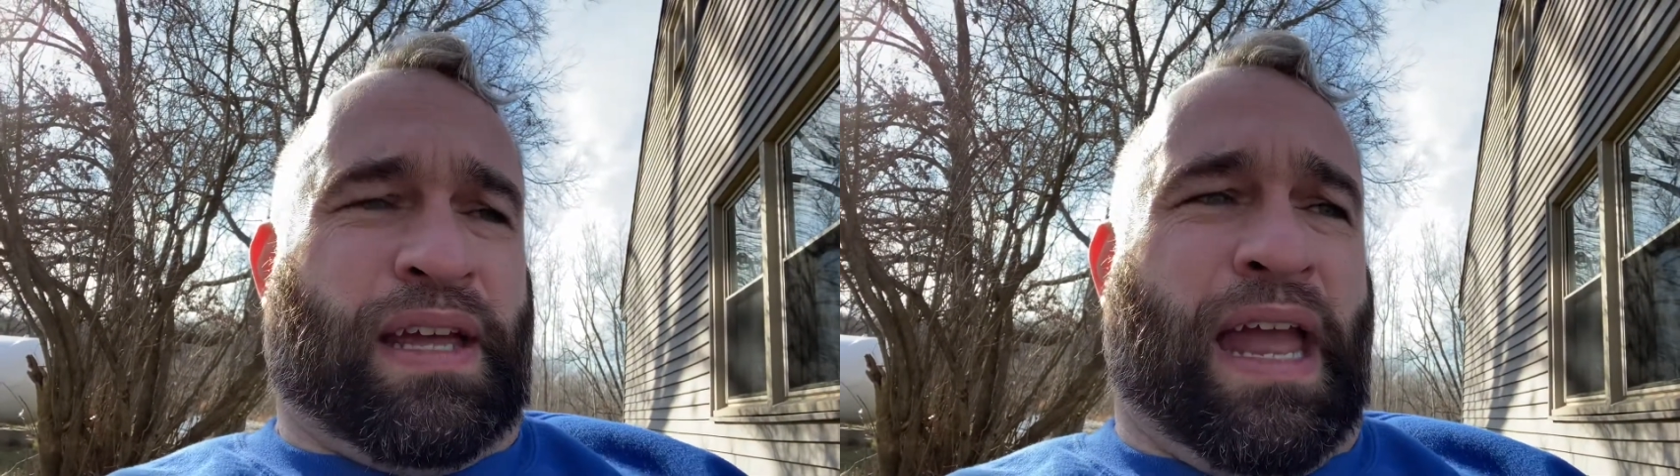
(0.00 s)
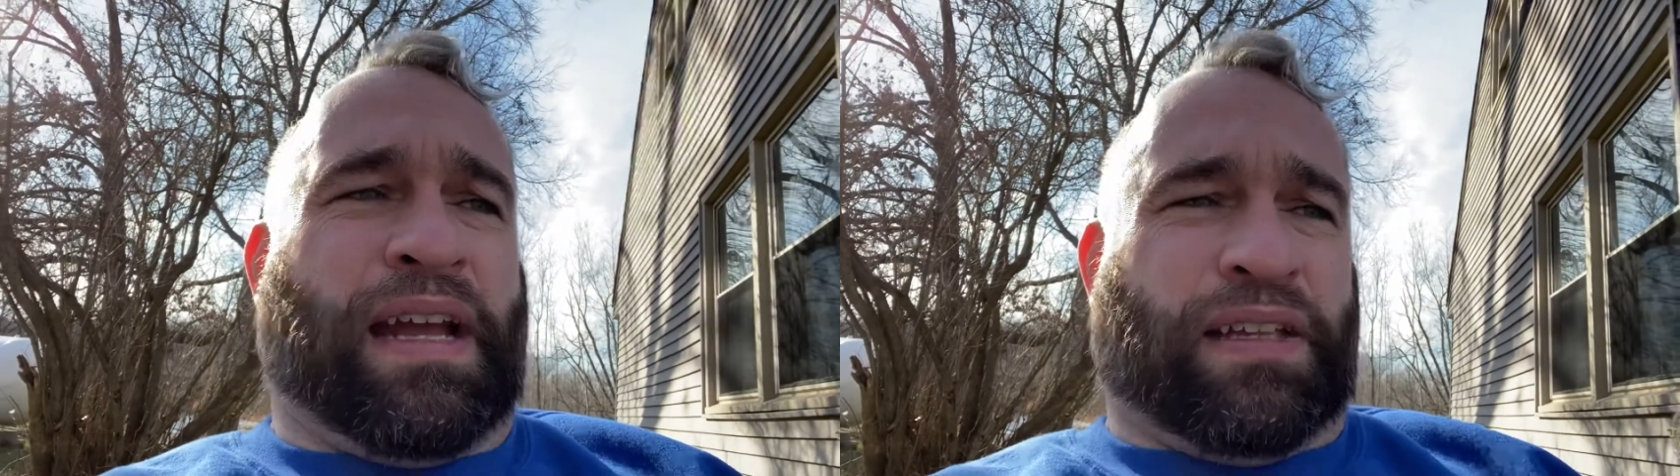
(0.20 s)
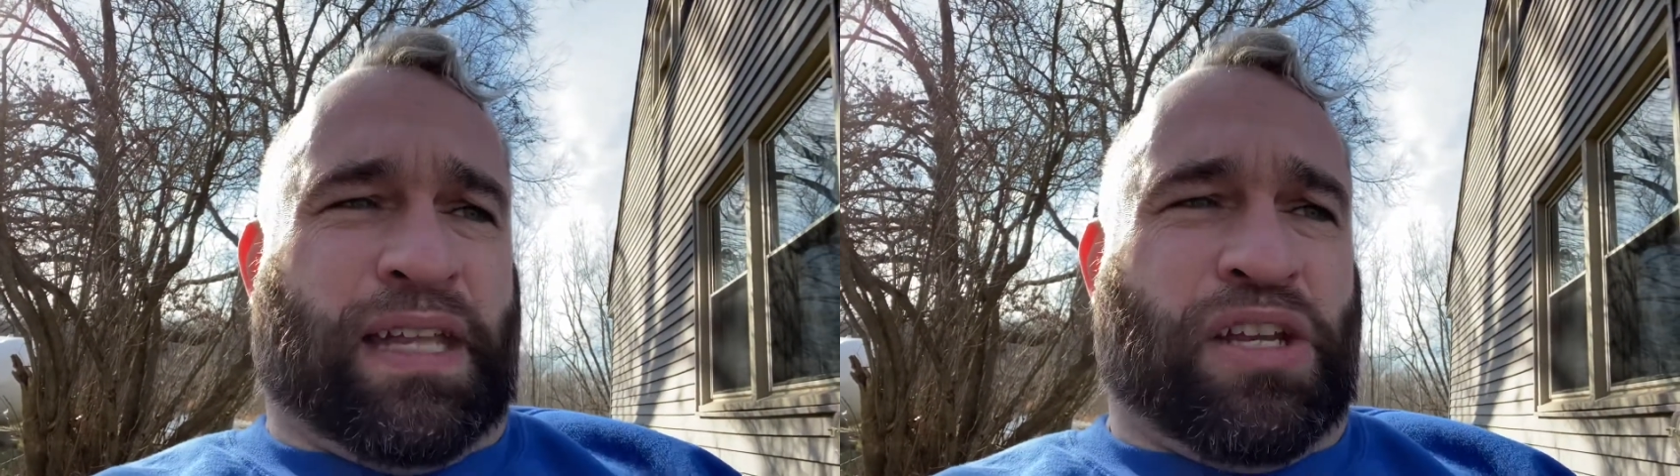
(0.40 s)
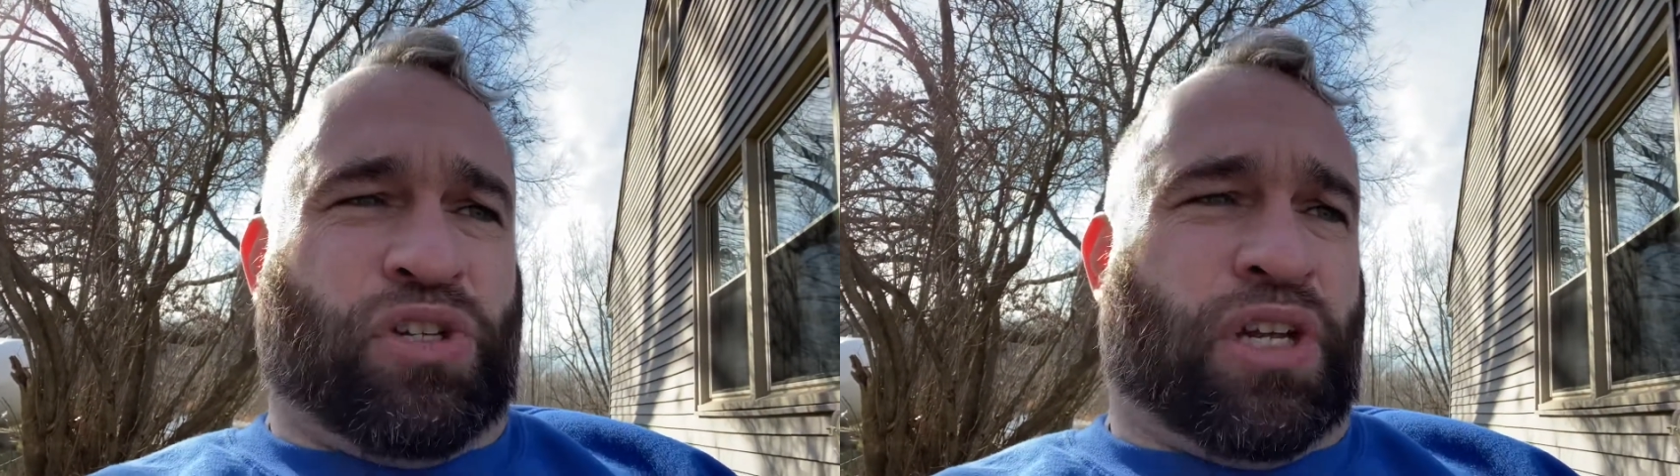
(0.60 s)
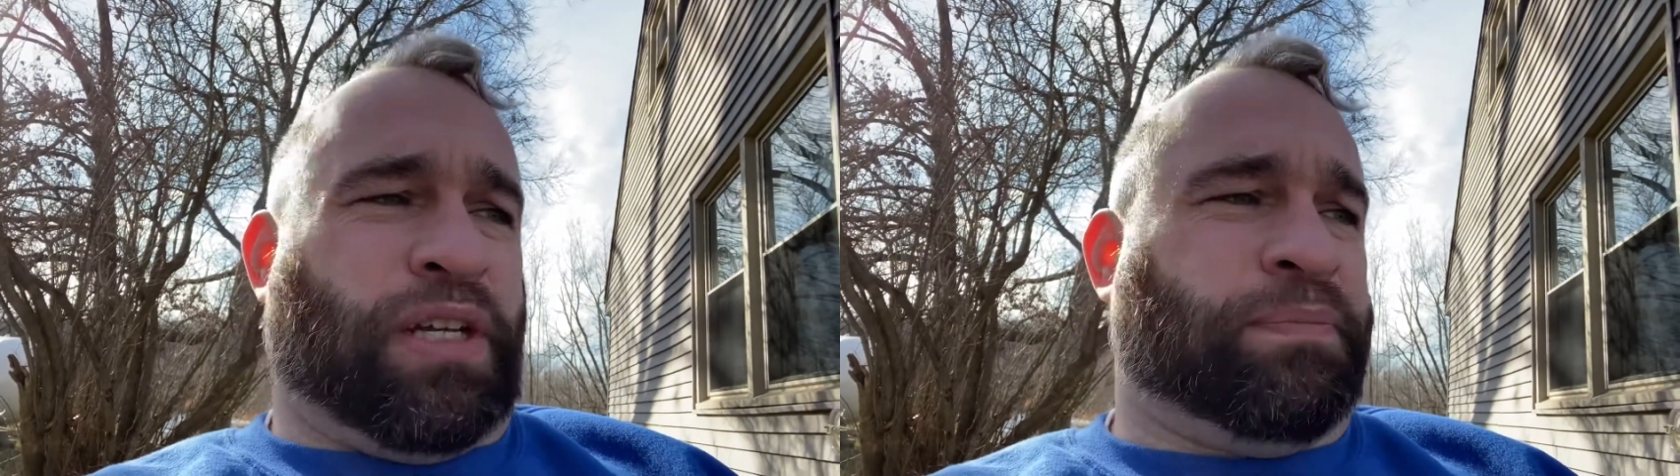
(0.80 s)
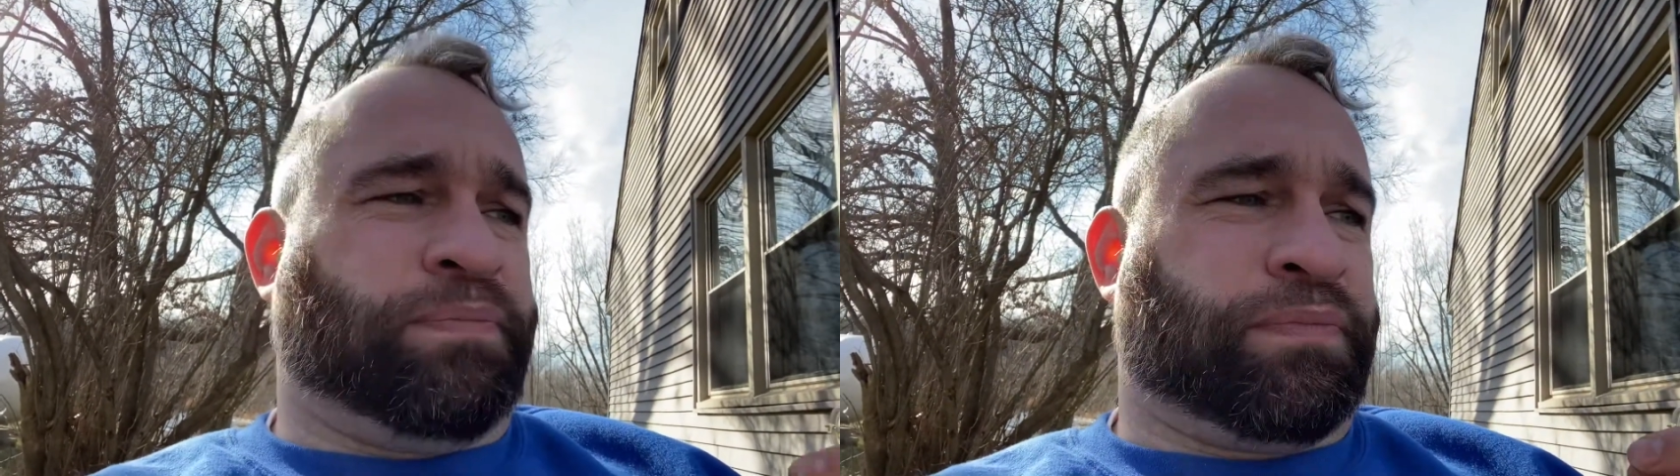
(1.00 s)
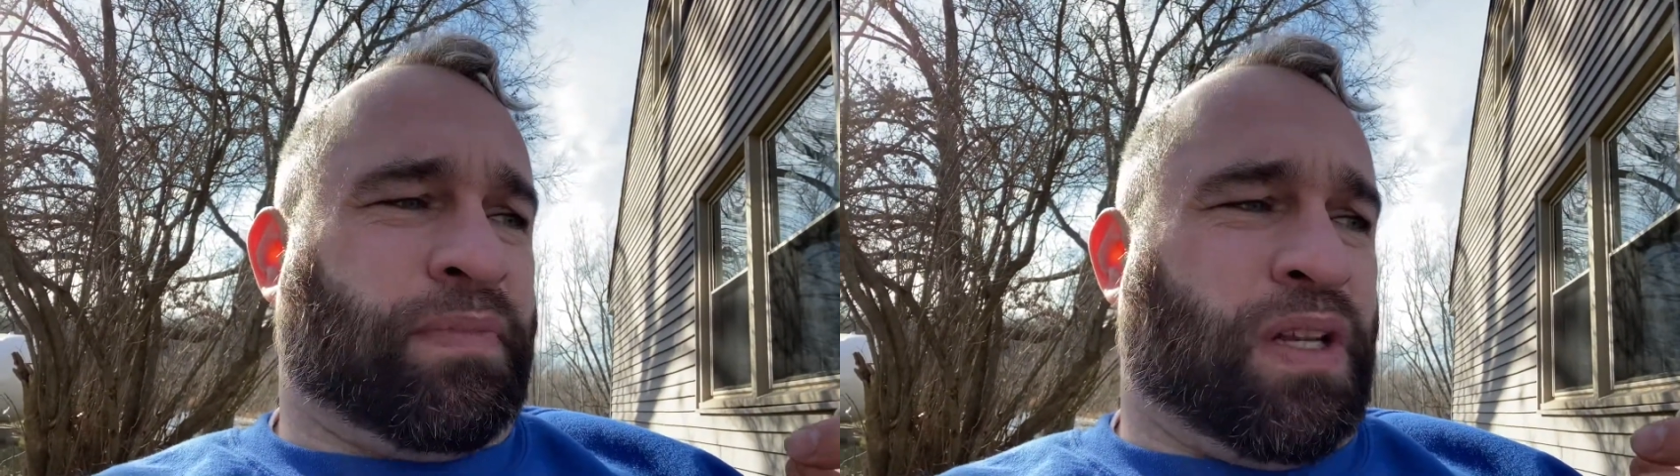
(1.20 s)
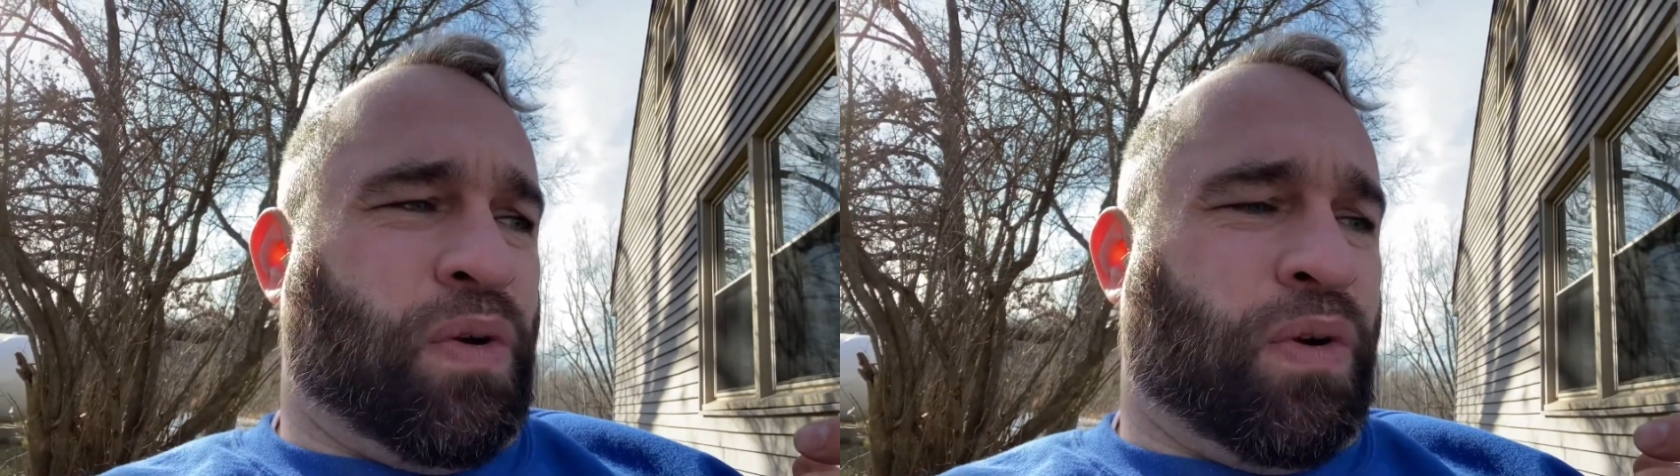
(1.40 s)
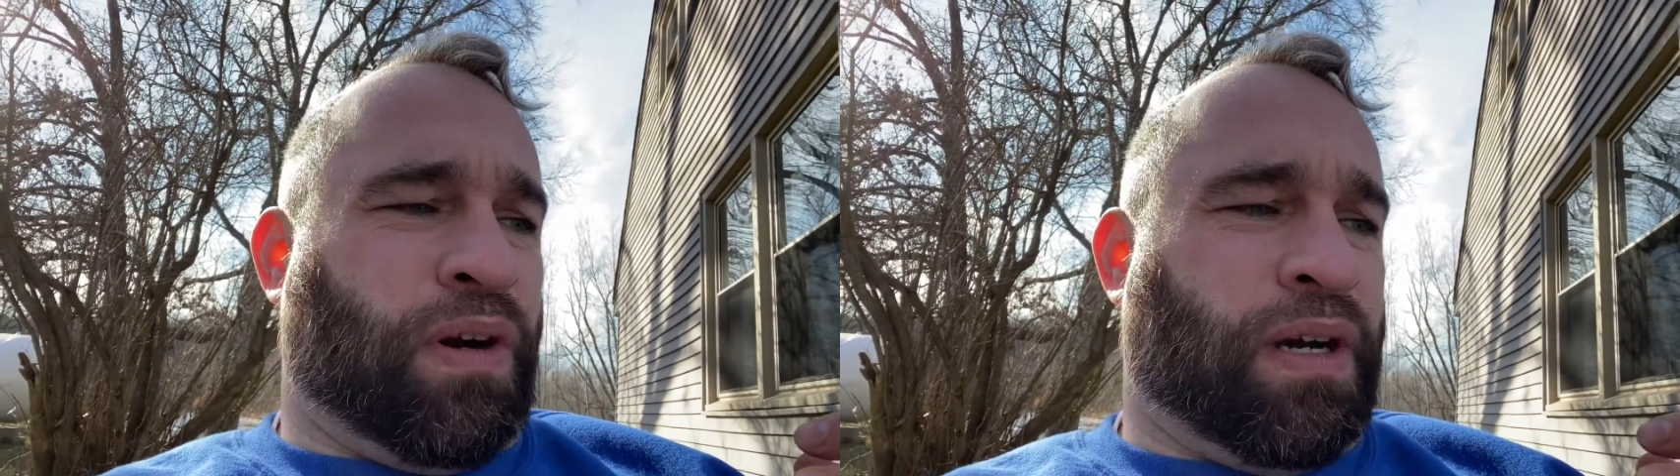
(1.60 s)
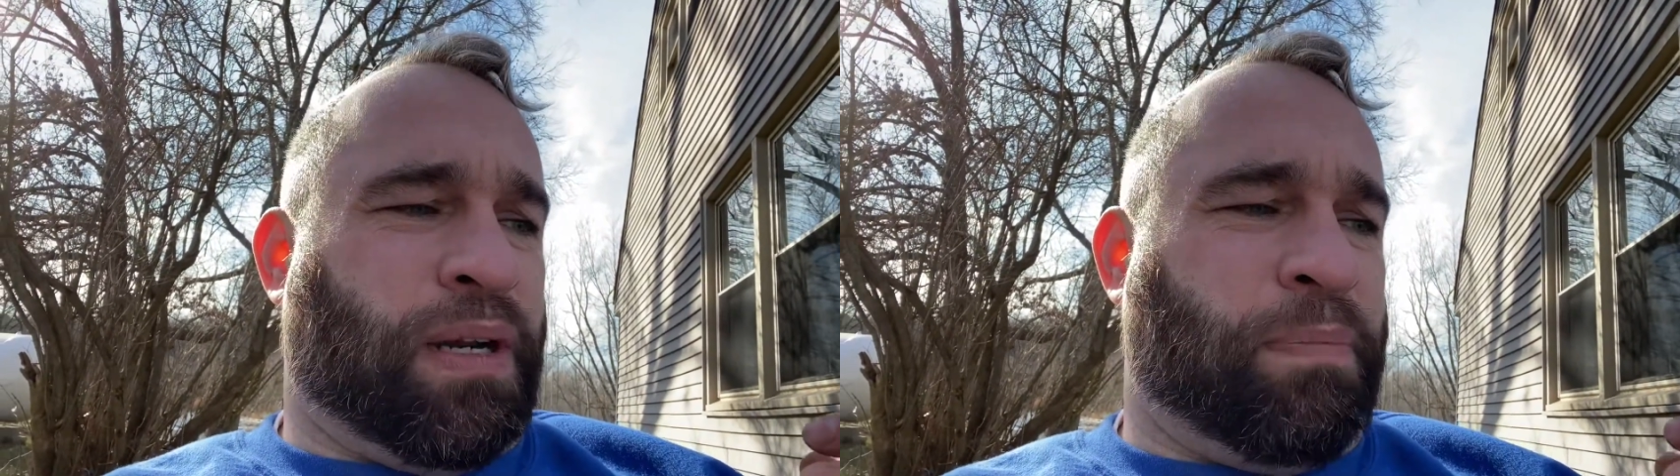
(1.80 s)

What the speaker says: achalasia or